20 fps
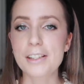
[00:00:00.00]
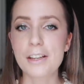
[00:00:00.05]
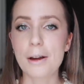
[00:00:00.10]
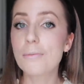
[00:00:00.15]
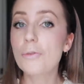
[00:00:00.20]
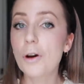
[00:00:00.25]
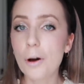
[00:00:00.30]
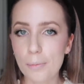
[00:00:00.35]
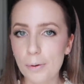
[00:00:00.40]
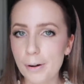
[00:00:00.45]

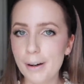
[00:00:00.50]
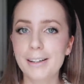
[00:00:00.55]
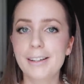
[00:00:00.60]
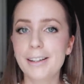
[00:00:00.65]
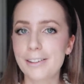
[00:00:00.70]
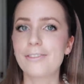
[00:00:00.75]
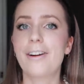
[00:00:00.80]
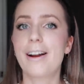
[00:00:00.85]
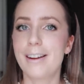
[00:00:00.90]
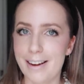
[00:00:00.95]
I'm not
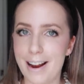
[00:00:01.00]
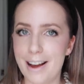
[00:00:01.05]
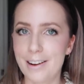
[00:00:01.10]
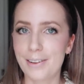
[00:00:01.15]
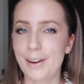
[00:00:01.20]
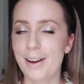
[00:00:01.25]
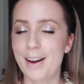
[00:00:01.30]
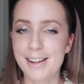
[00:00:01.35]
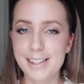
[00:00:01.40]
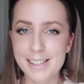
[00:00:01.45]
pregnant right now,
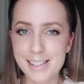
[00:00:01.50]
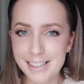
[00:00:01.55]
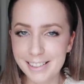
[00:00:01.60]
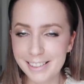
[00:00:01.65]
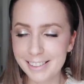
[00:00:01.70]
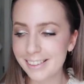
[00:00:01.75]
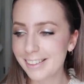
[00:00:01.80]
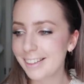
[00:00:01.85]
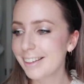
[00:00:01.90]
guys.